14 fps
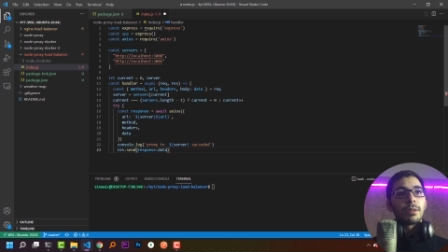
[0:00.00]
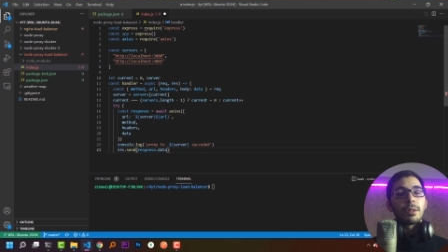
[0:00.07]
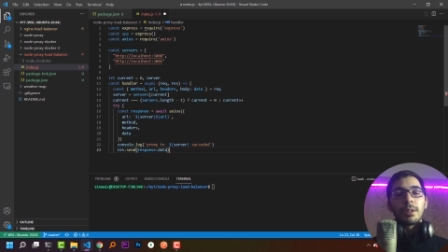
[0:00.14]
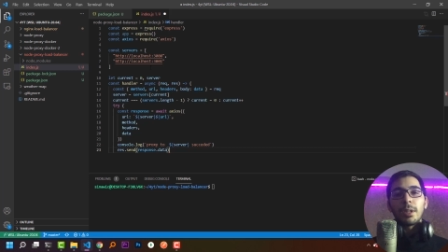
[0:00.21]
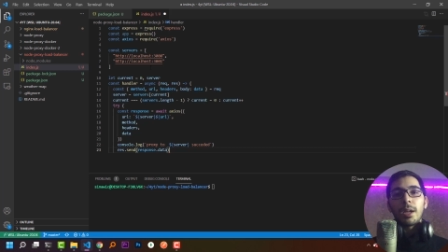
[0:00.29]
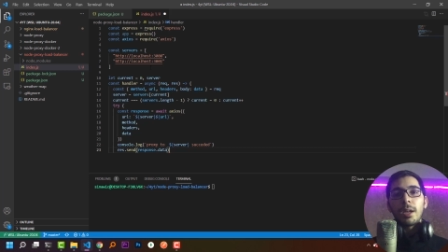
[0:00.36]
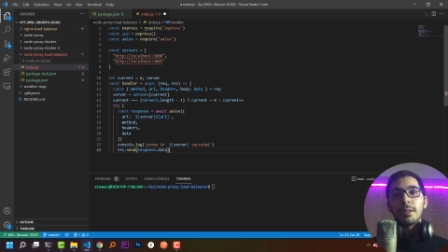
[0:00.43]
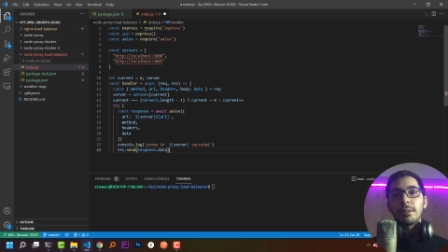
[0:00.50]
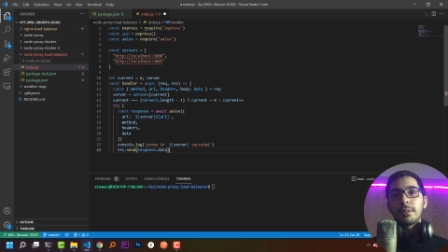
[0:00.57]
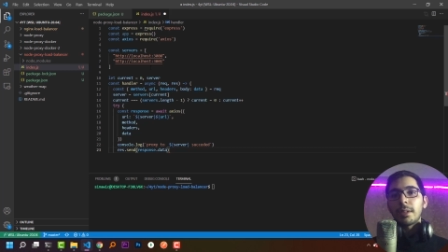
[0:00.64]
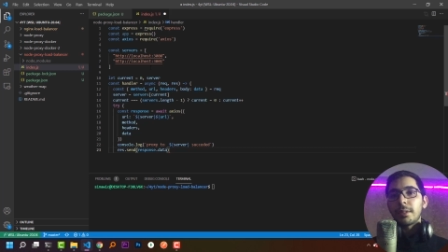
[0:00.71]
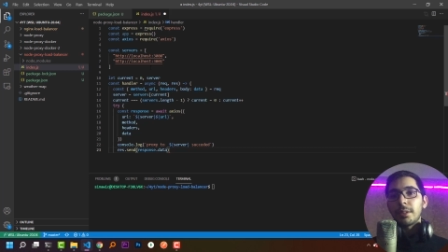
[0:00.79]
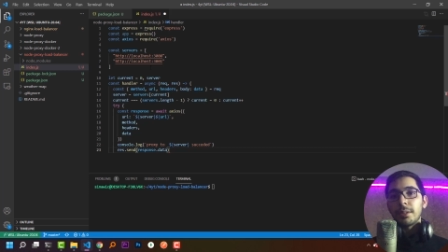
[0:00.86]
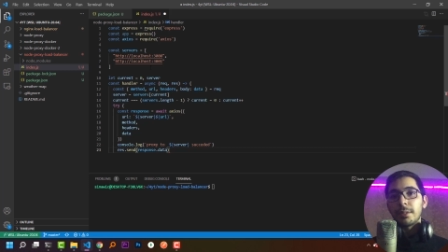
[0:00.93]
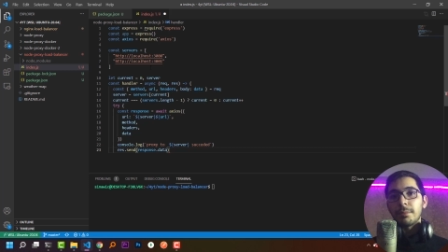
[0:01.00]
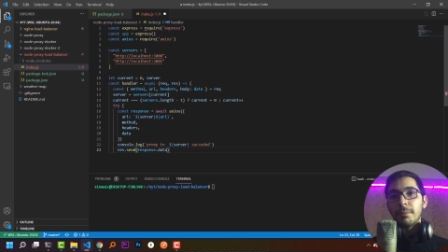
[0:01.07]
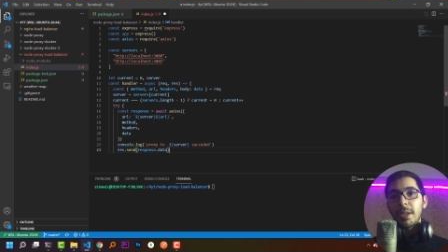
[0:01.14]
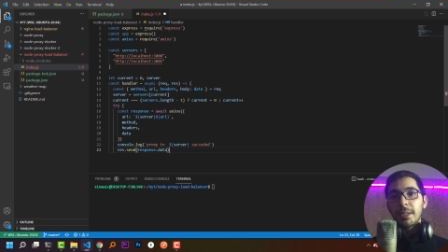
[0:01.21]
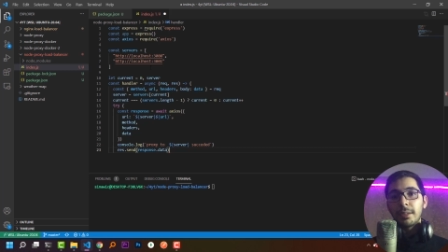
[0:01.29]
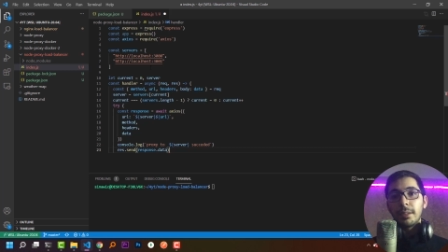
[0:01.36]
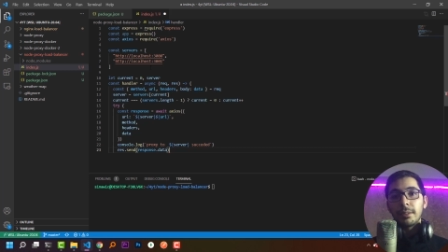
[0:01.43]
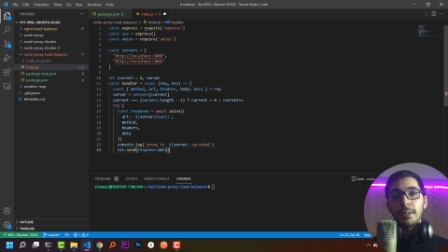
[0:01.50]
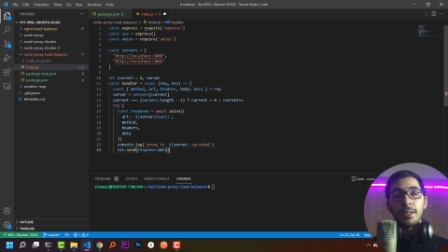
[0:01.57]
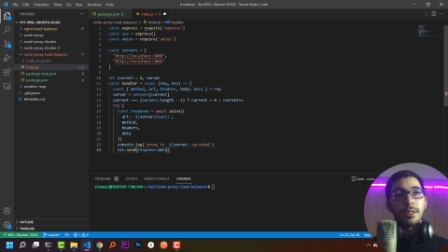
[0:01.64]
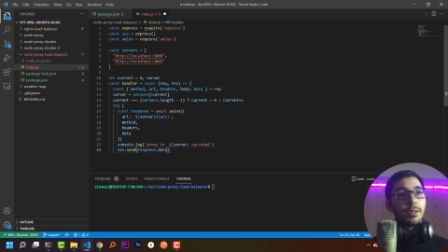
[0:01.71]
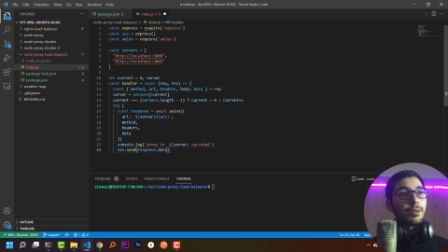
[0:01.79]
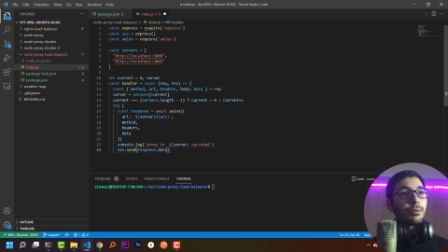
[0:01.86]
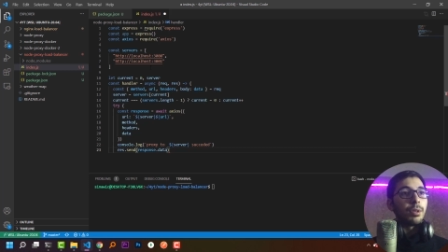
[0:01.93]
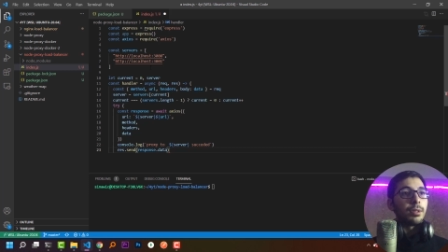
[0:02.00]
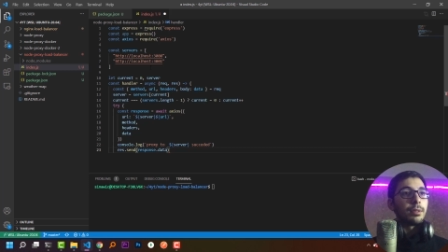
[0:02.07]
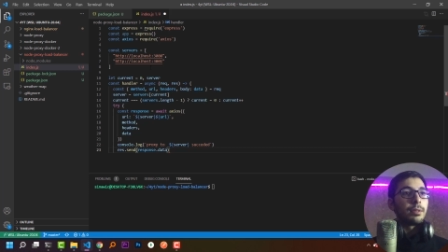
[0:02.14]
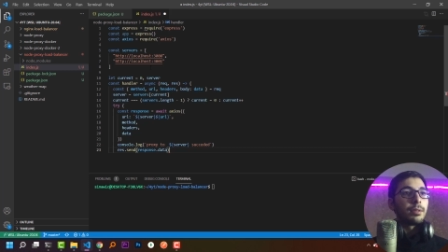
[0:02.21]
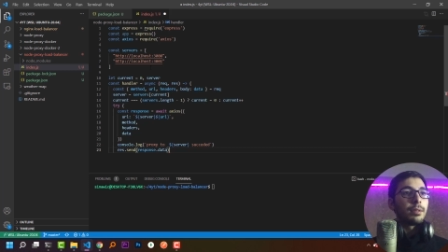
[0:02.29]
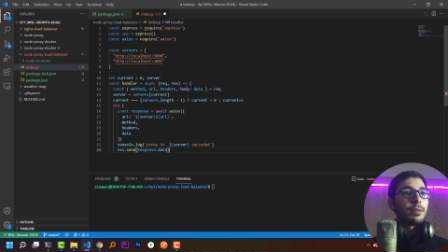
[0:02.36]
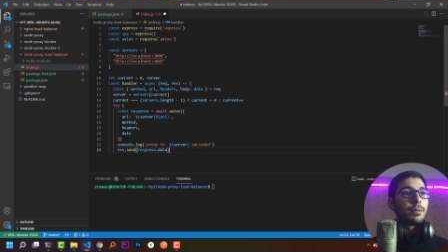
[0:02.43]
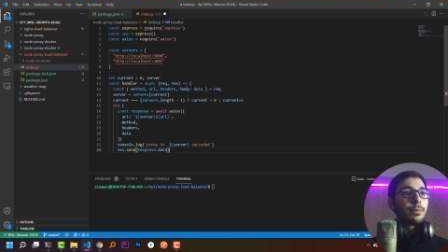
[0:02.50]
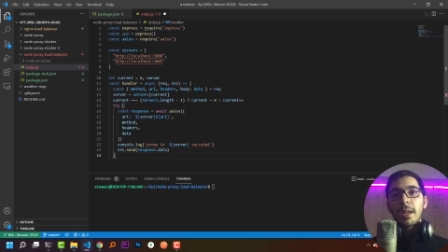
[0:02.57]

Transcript: client that is making the request.